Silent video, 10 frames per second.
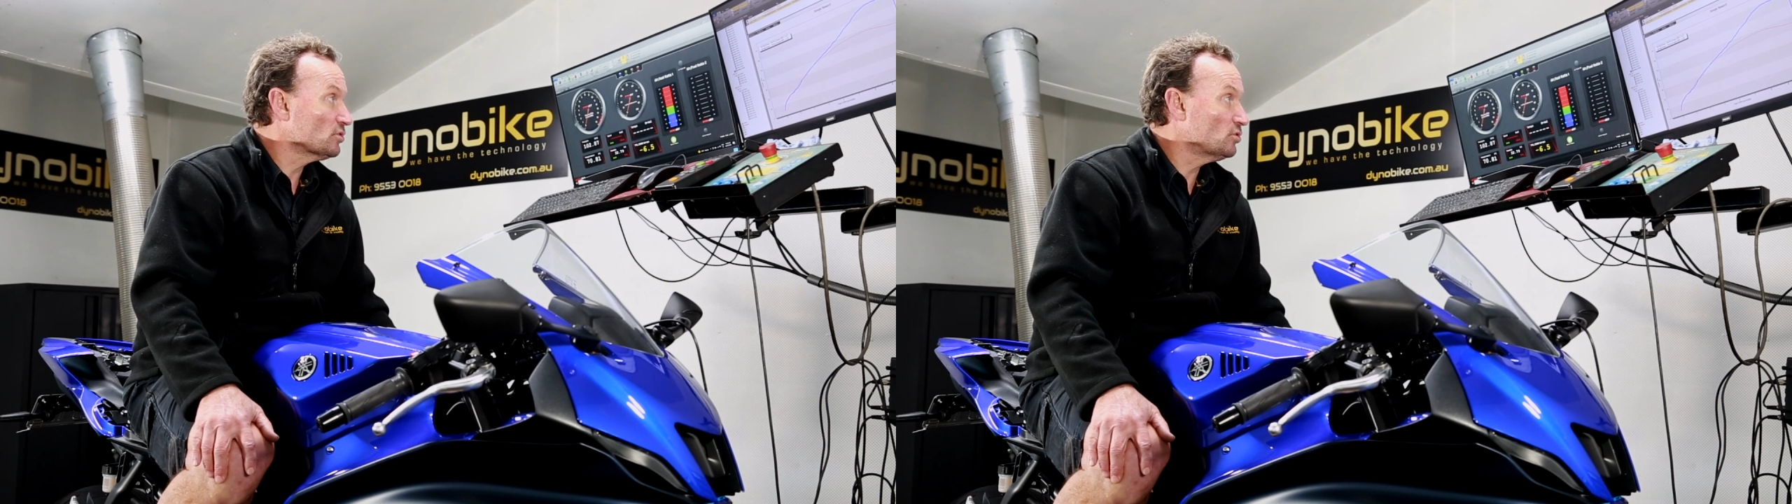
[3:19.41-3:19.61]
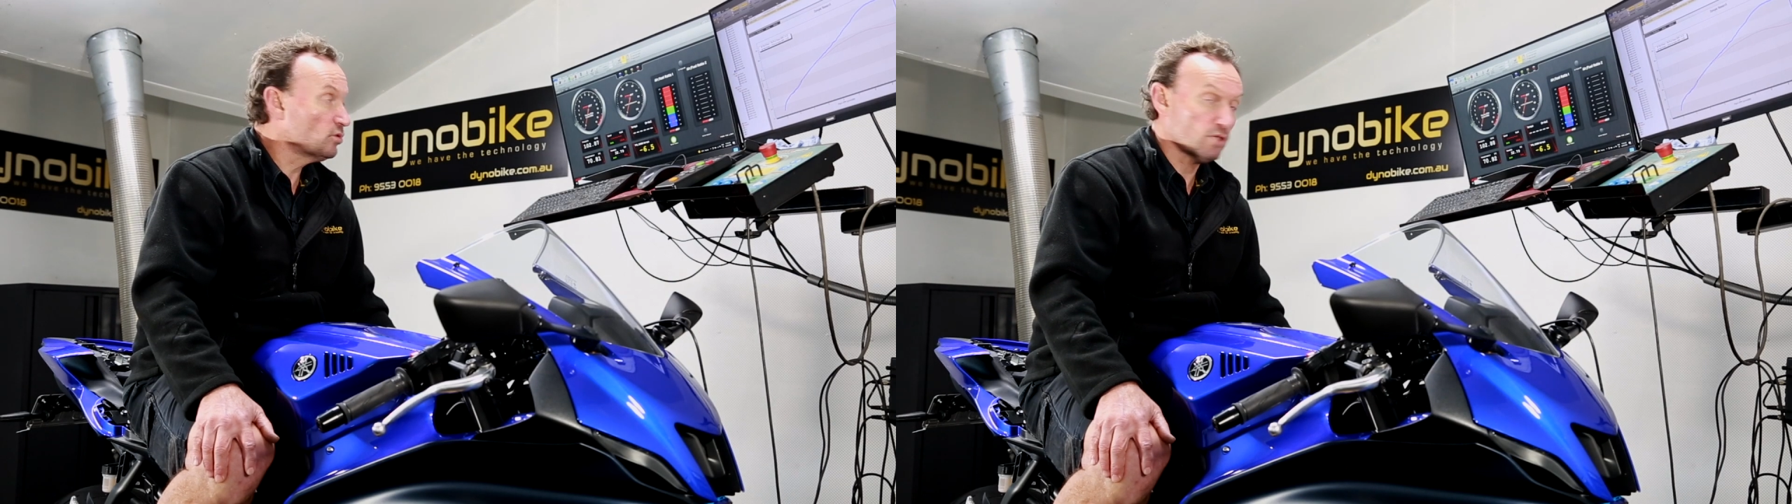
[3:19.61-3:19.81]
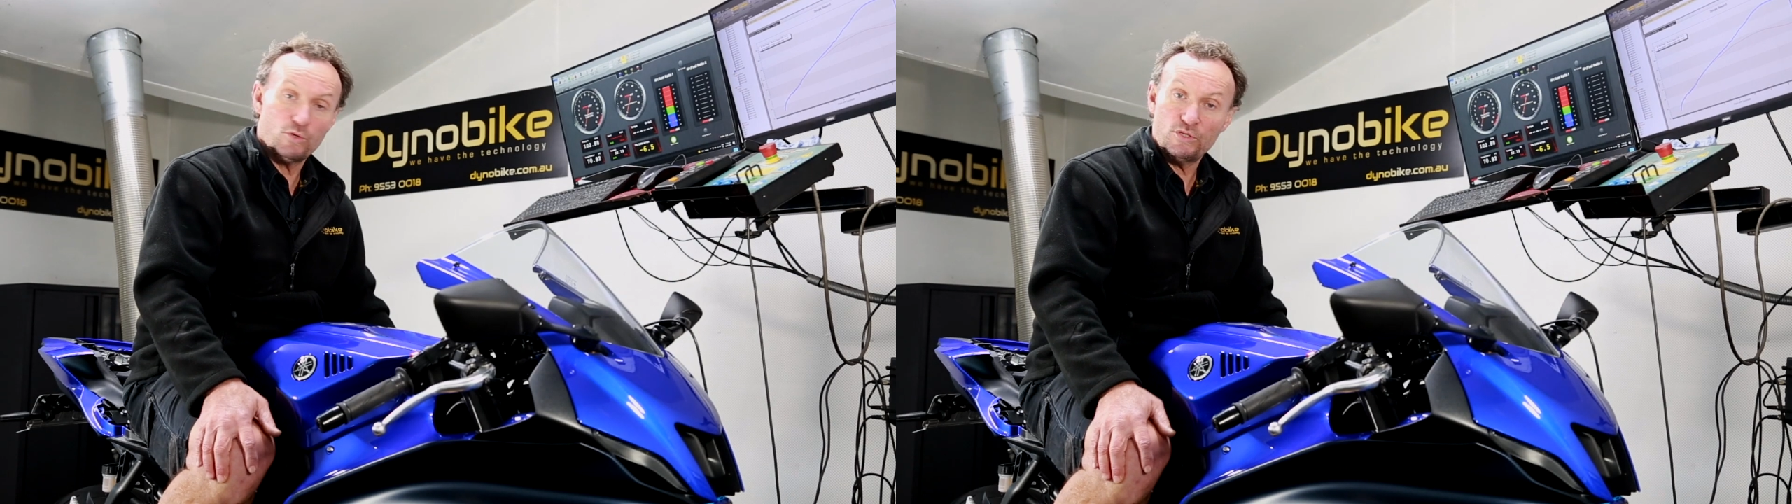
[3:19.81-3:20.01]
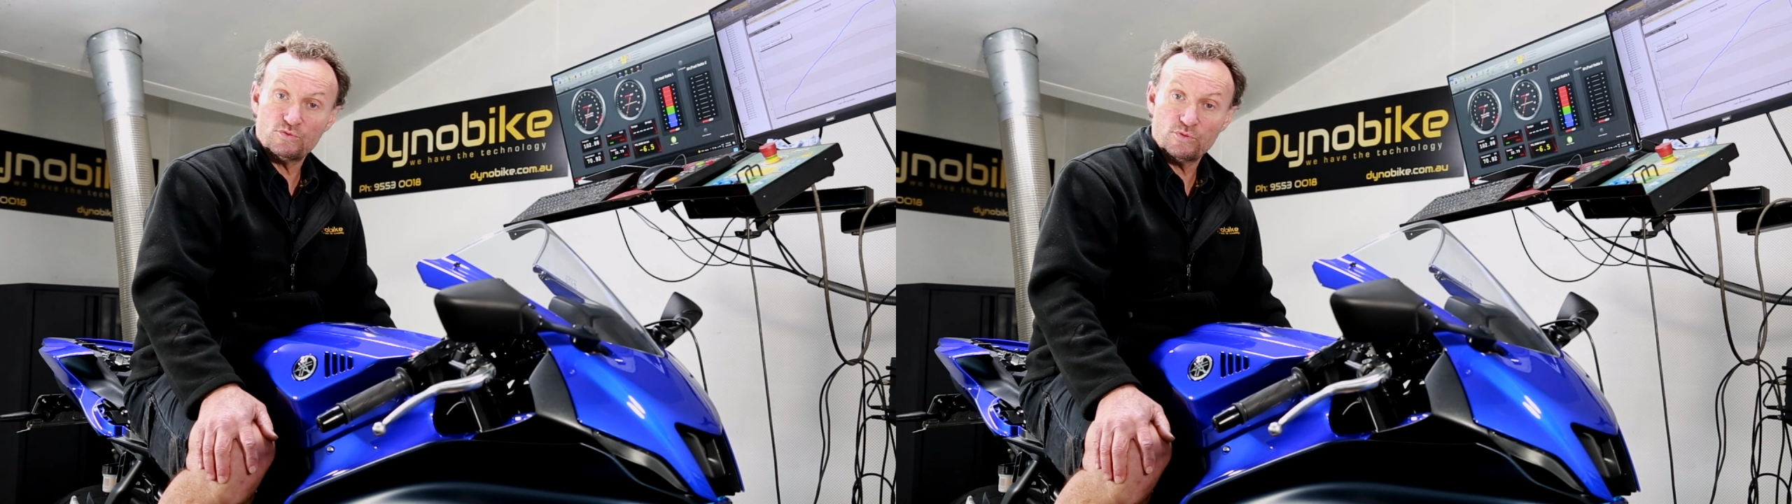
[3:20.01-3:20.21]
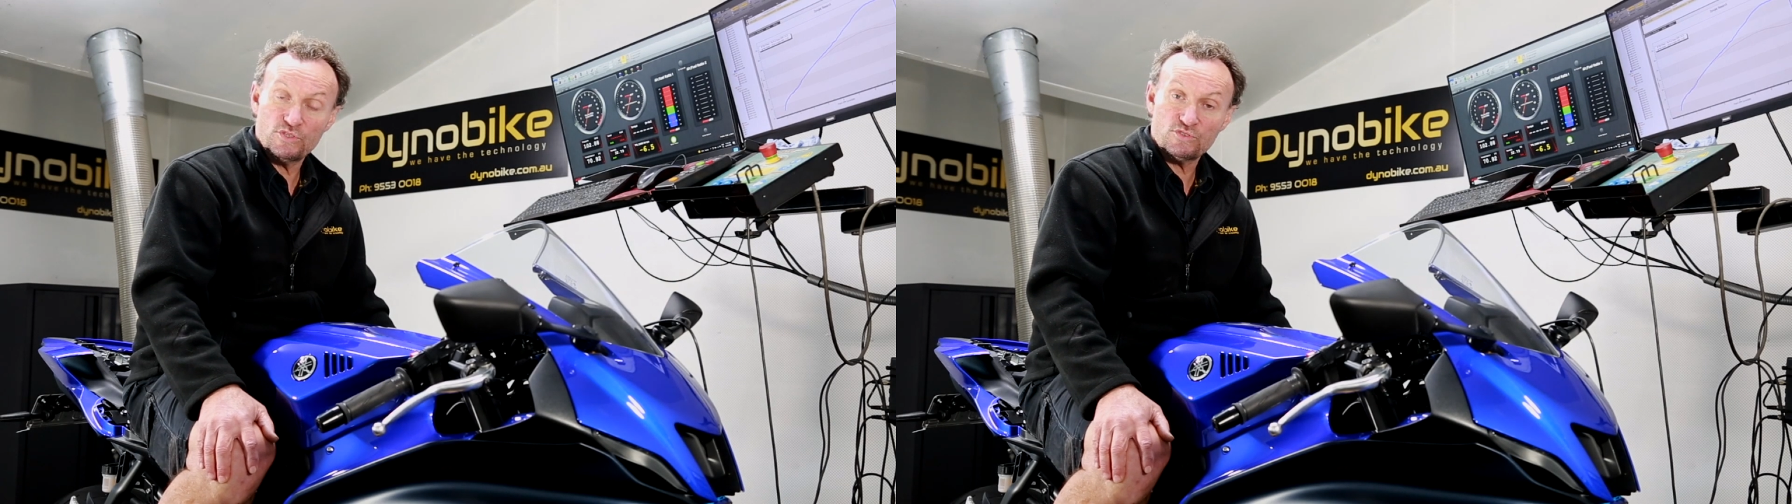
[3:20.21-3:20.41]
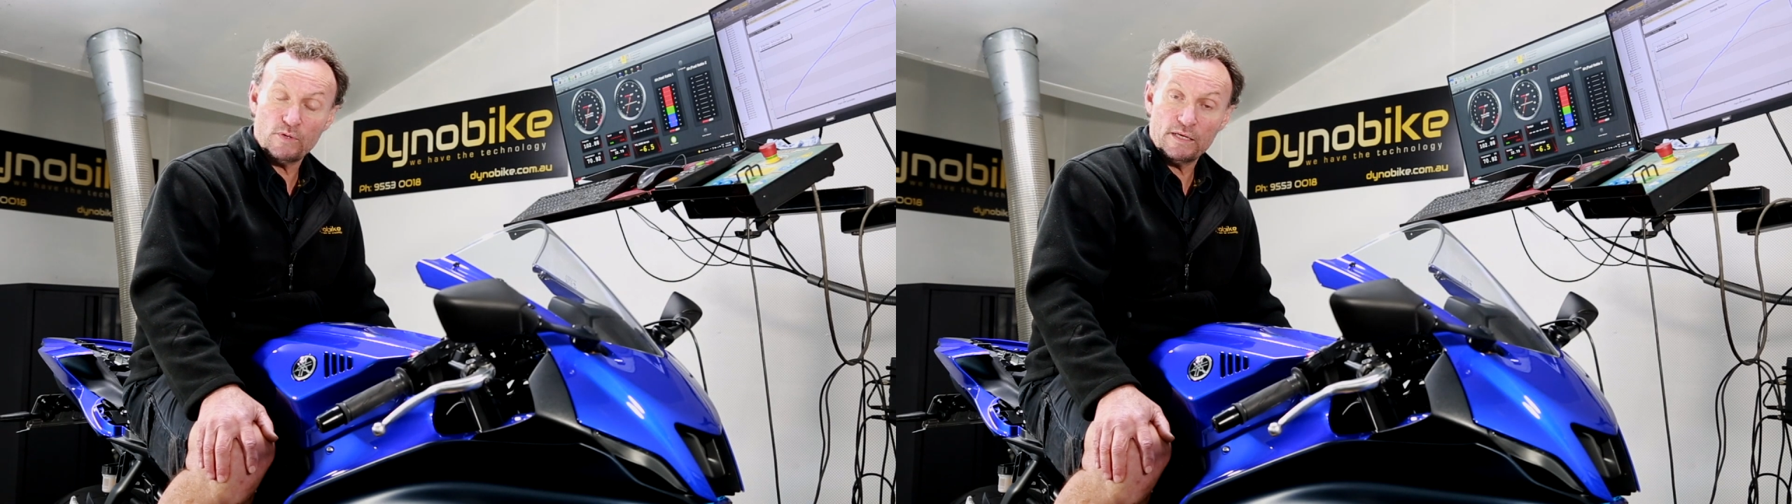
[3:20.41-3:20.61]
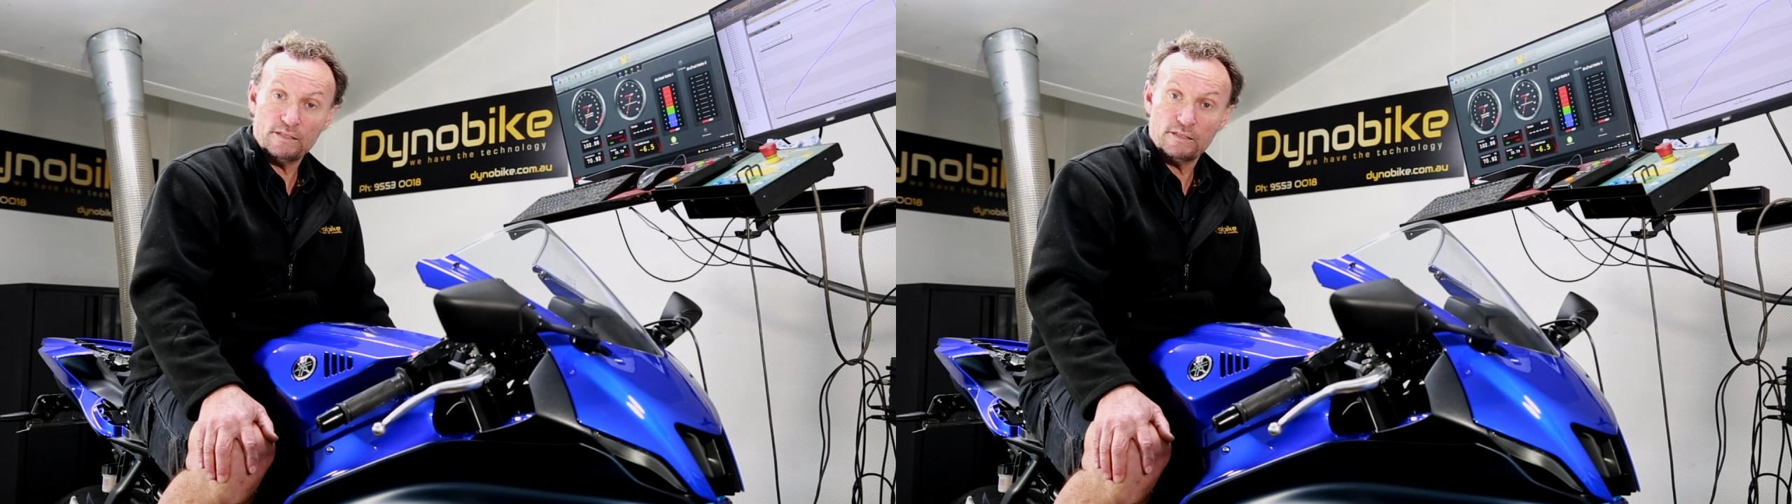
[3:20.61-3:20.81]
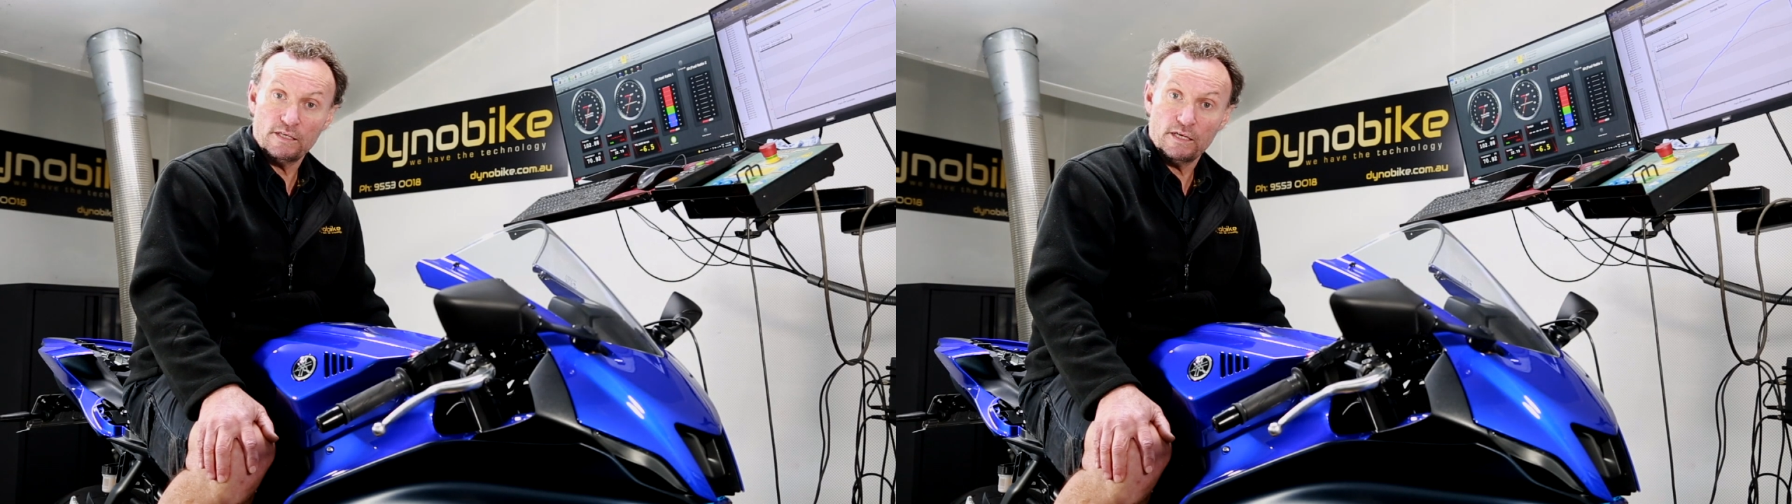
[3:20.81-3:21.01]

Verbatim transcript: call it quits with this one,